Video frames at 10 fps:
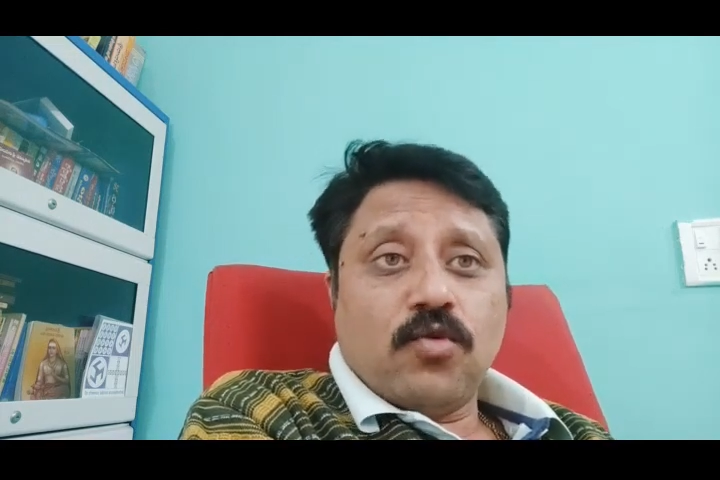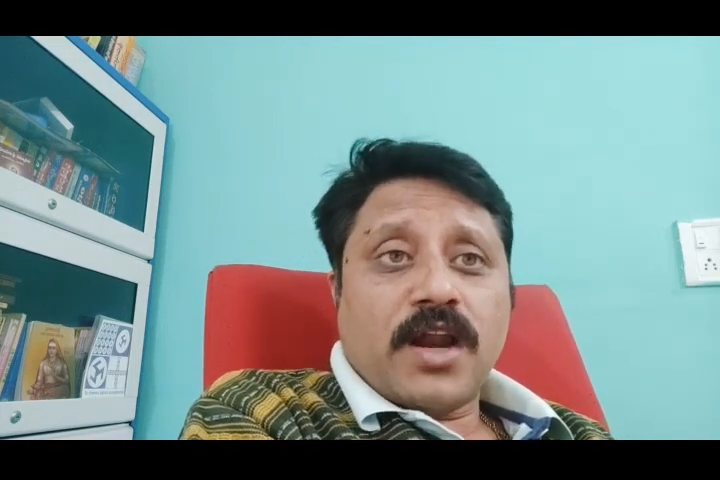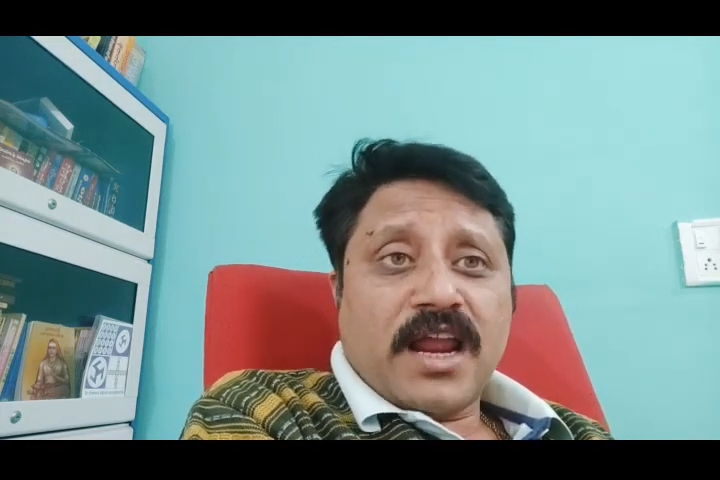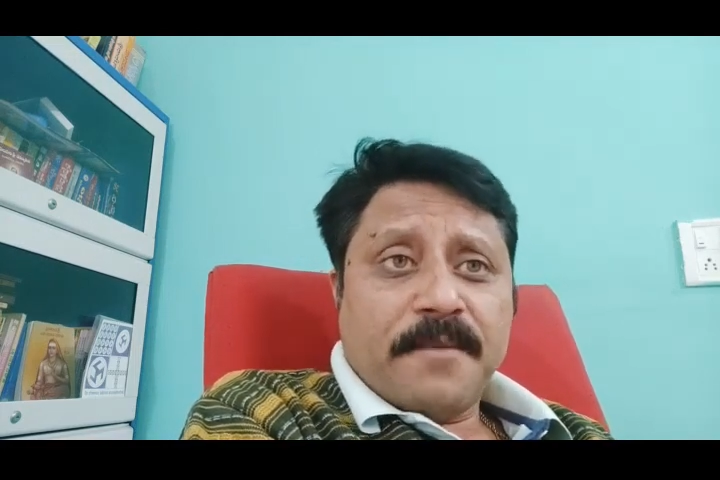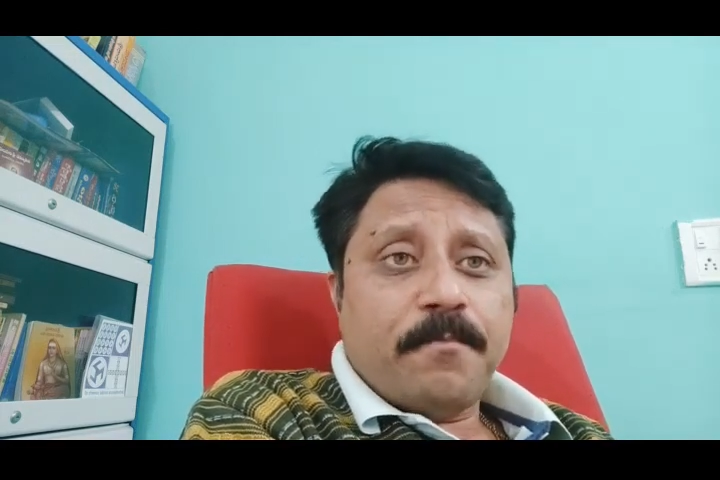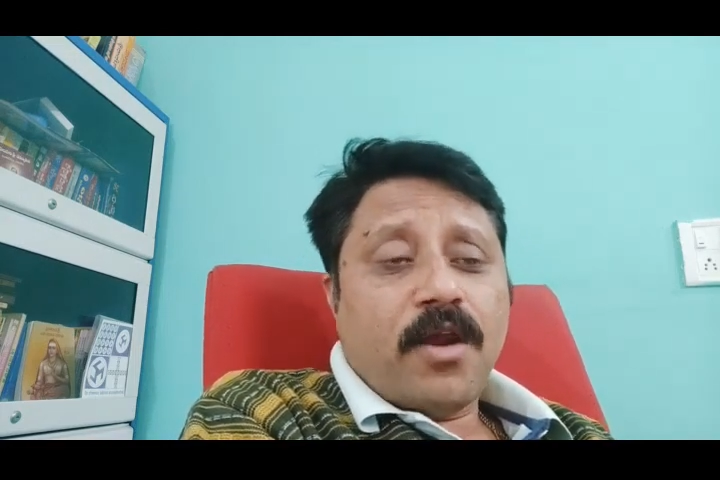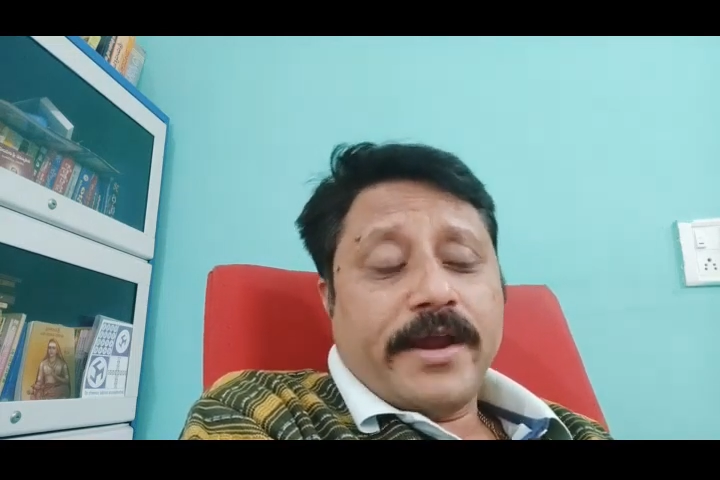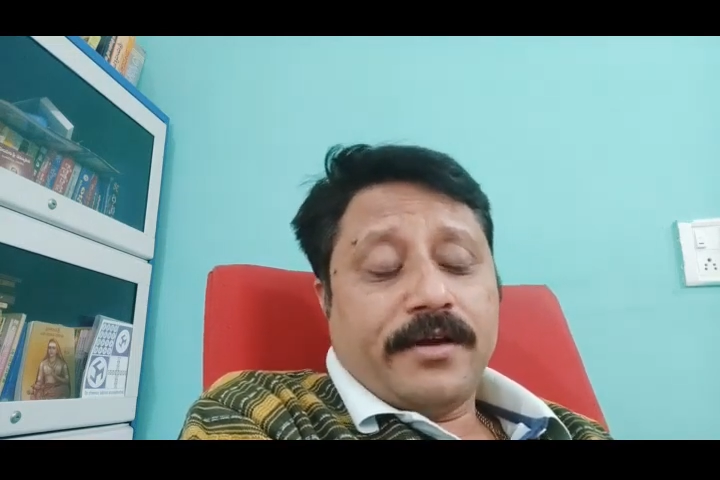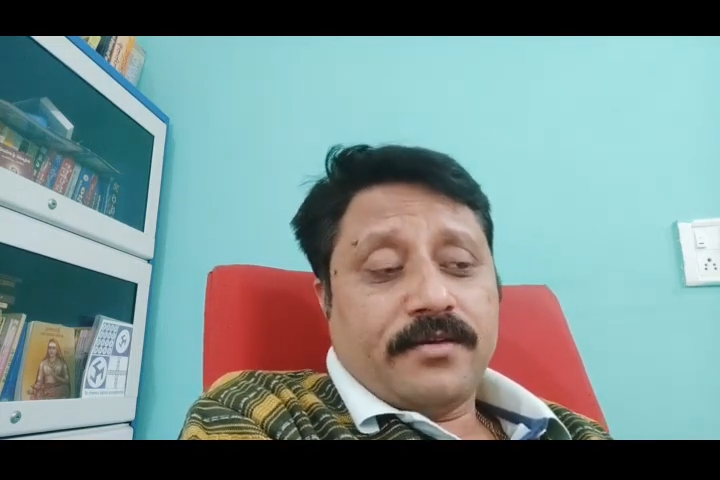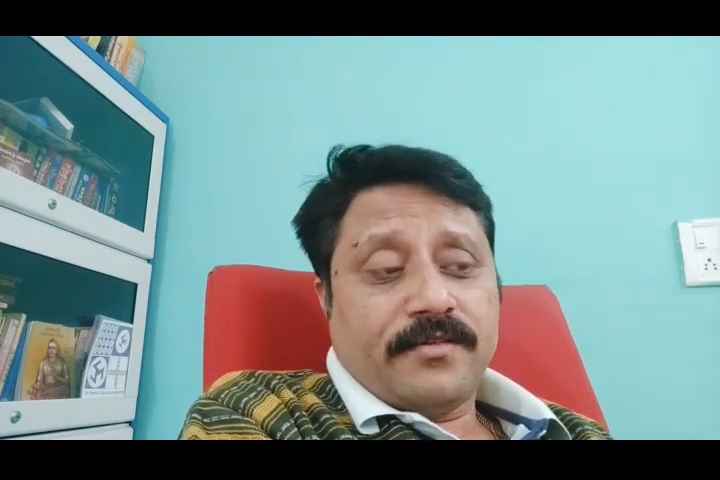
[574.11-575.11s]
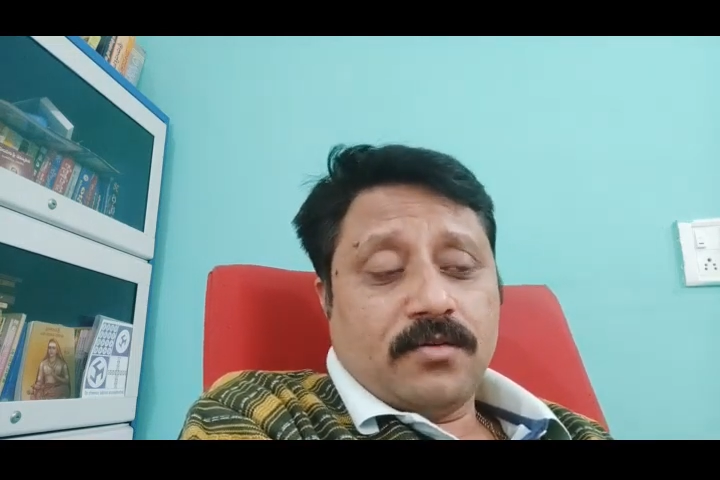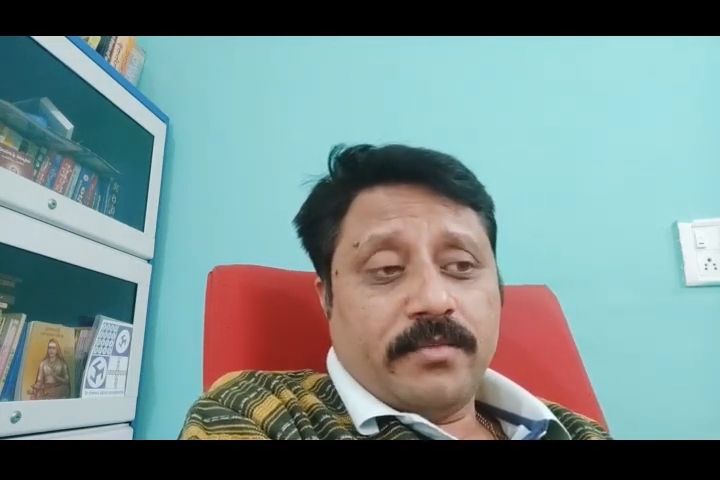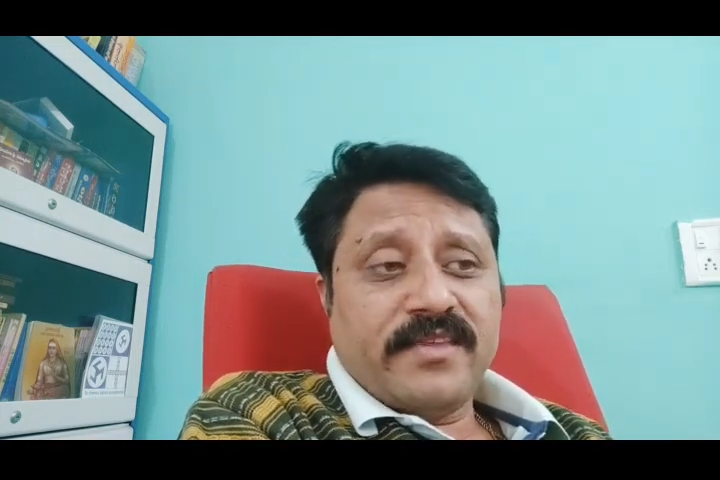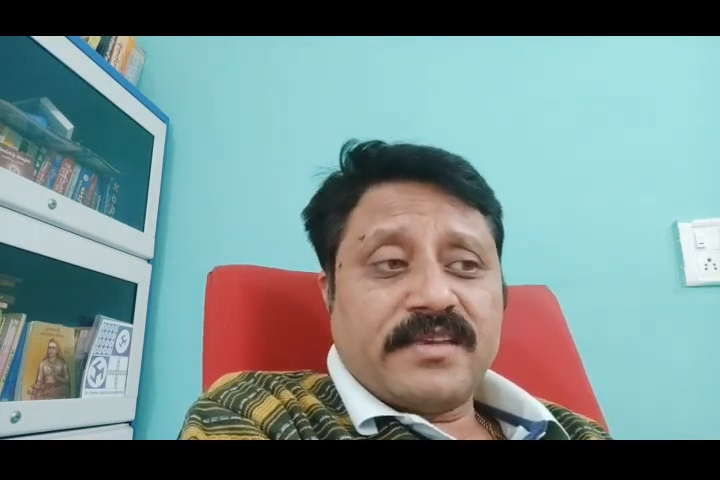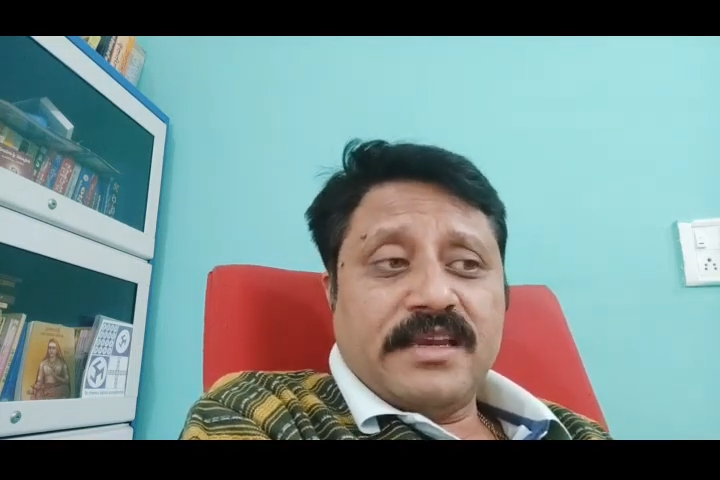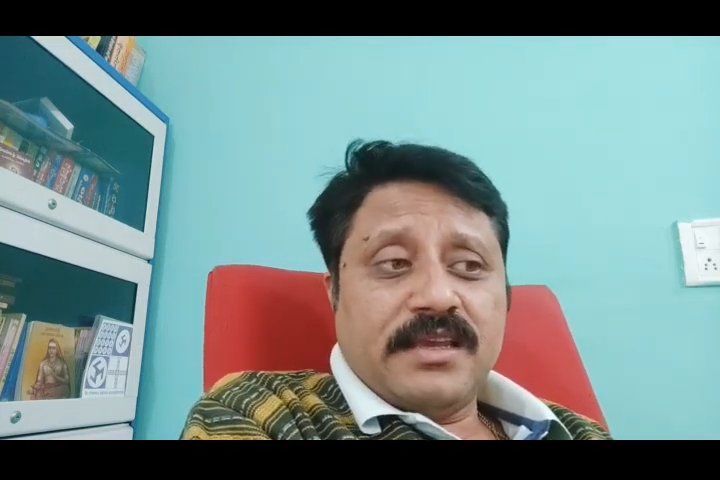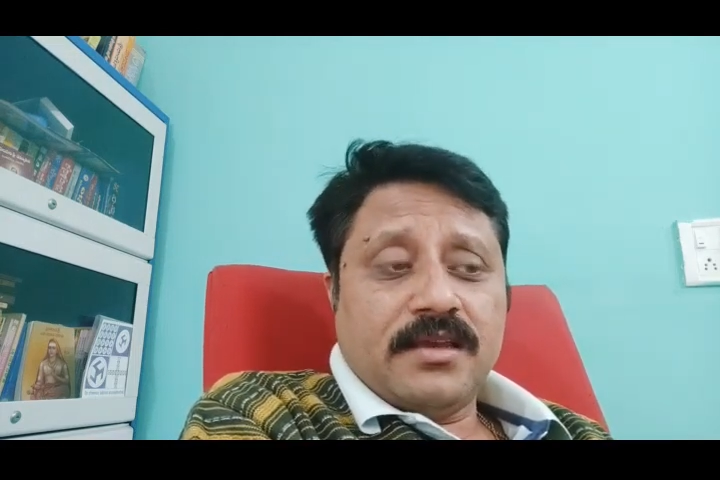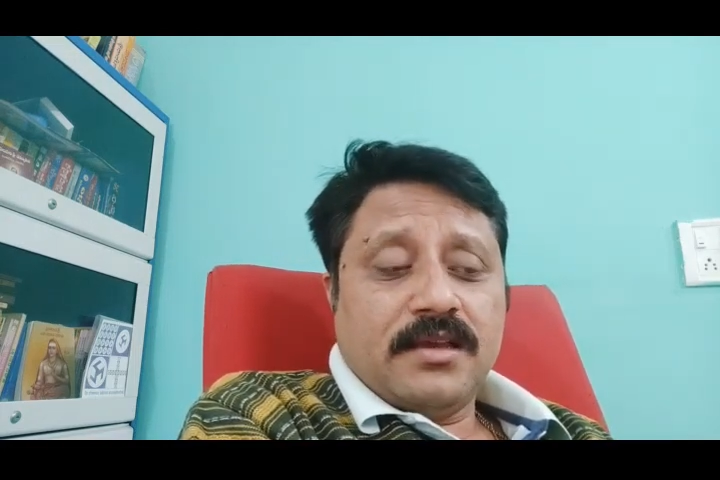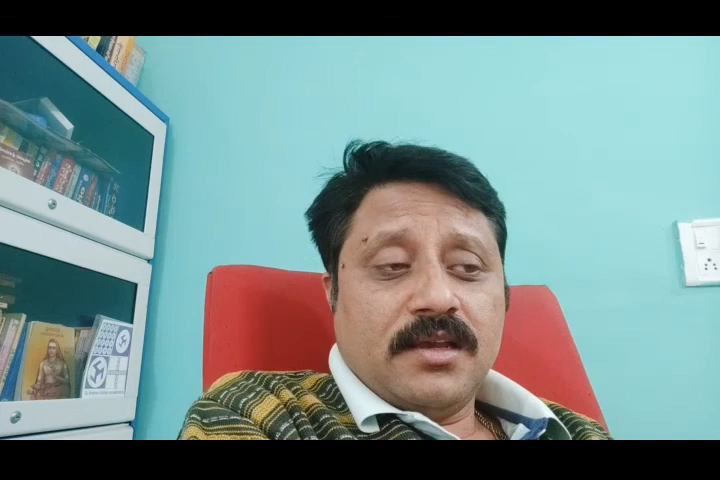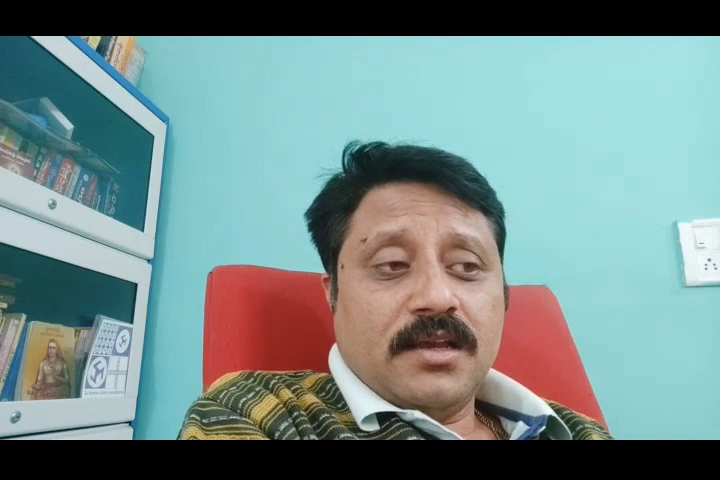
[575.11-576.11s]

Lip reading: who are unemployed, so basically